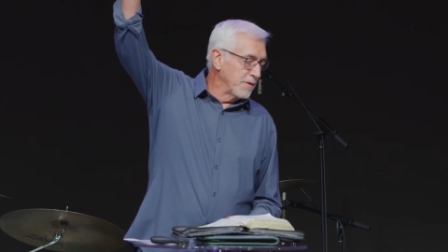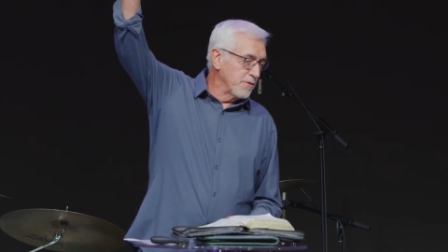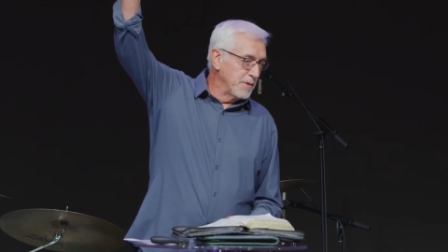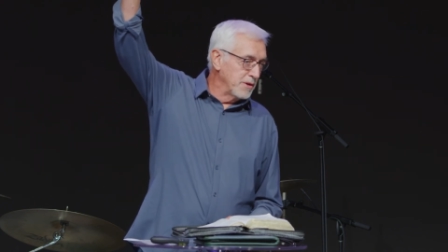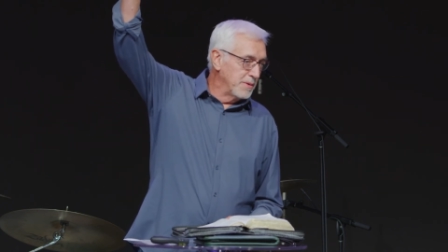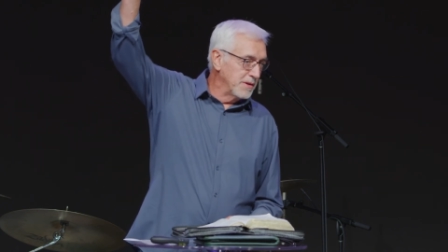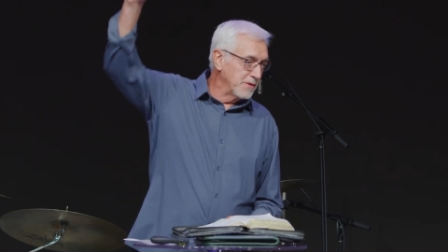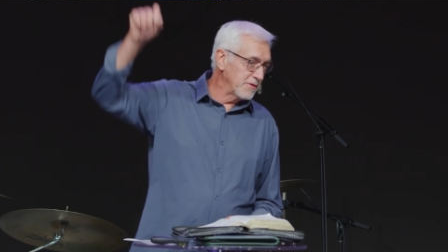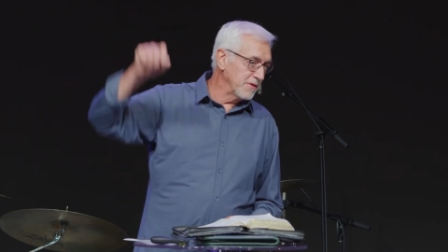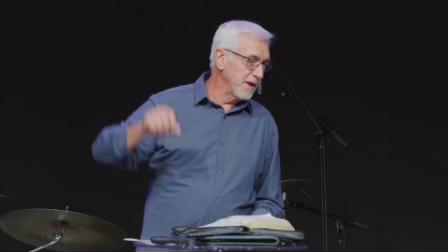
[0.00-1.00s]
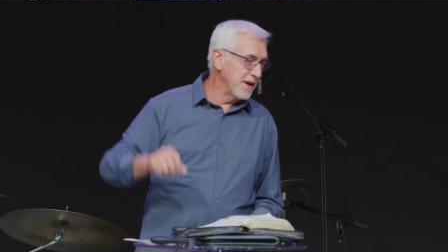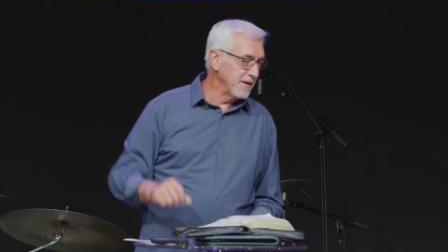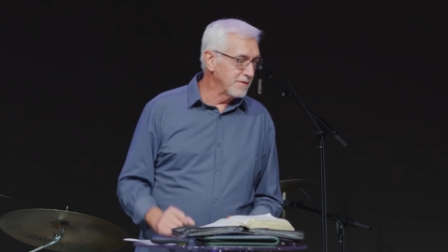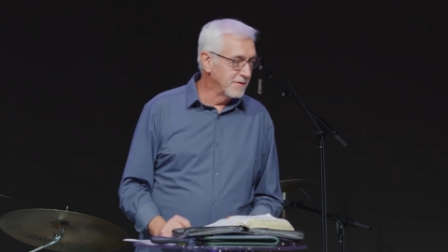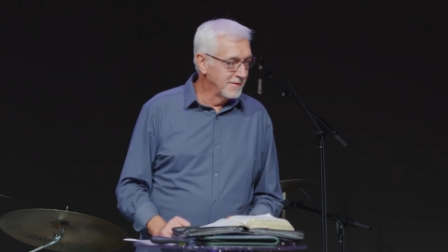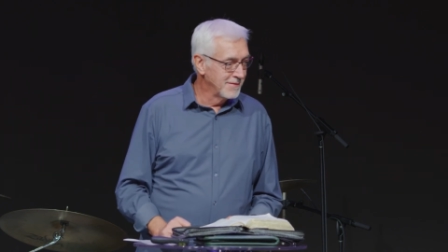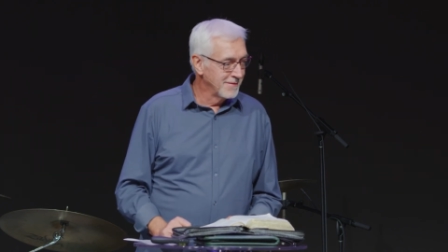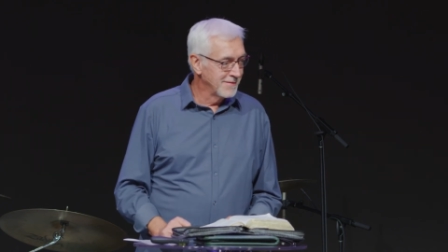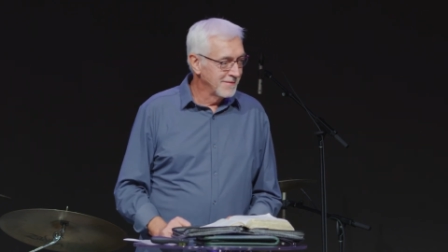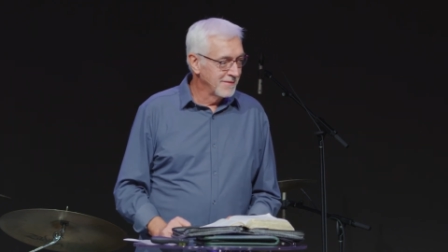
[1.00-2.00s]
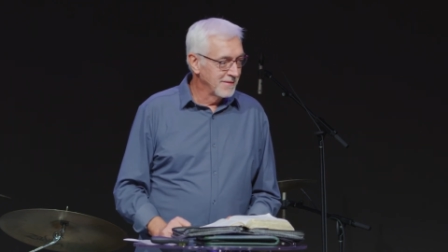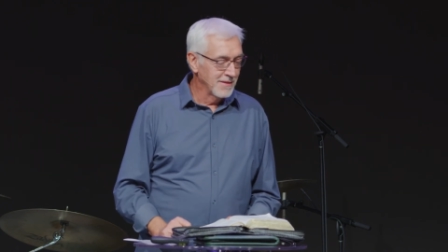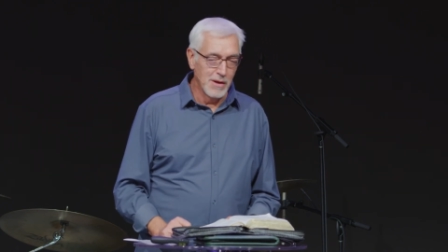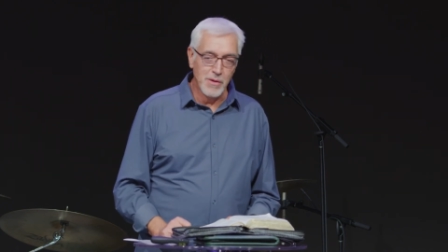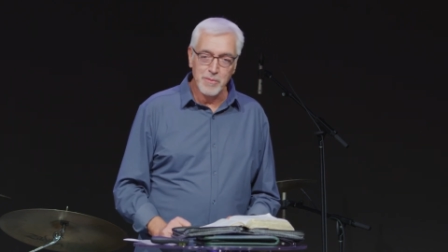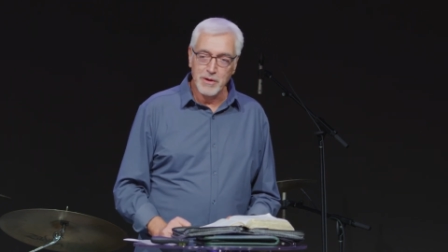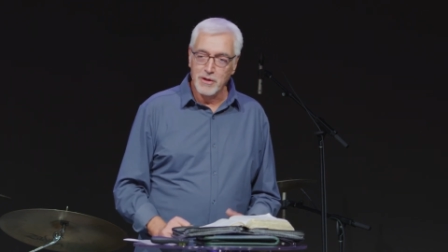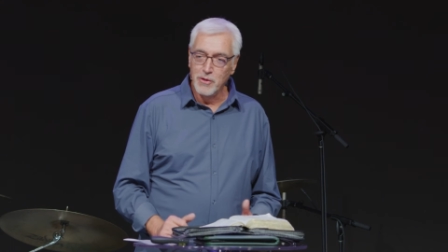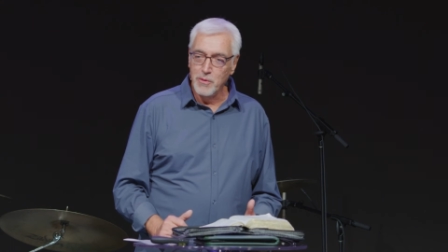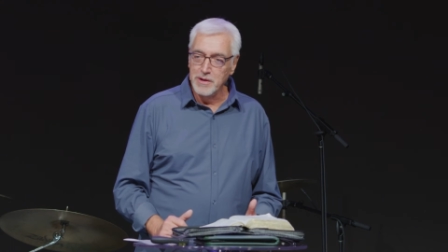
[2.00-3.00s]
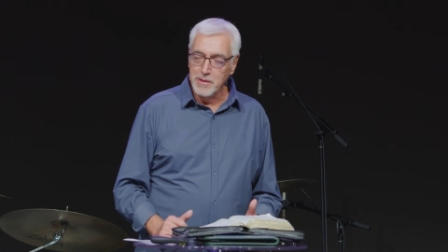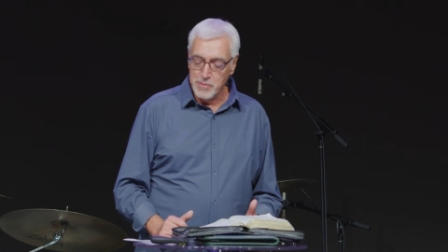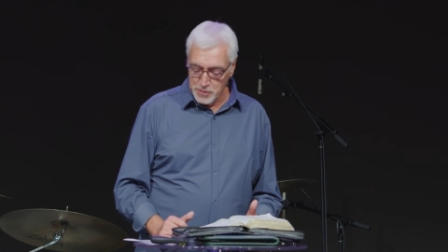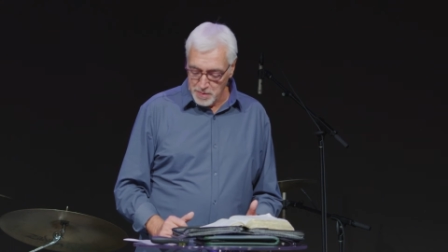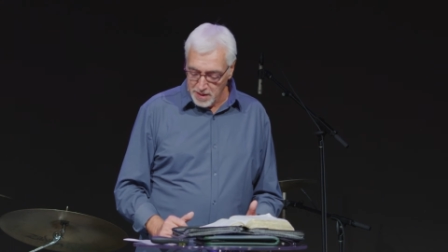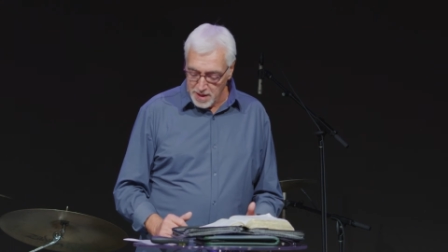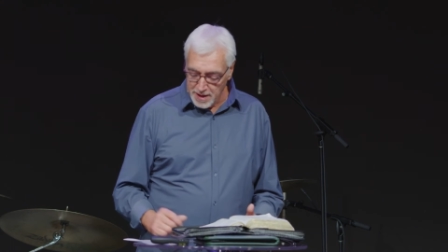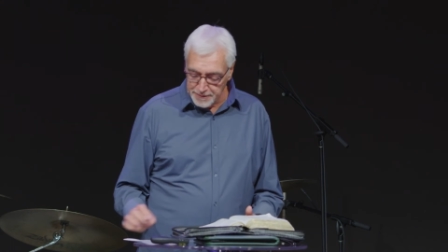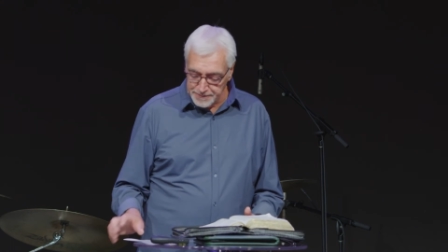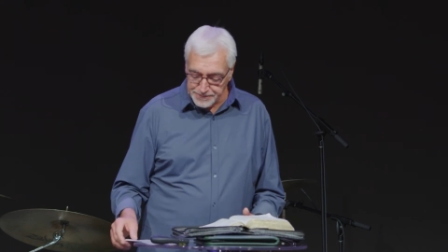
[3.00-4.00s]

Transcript: for me to be his slave. I want to bring glory to him with my life.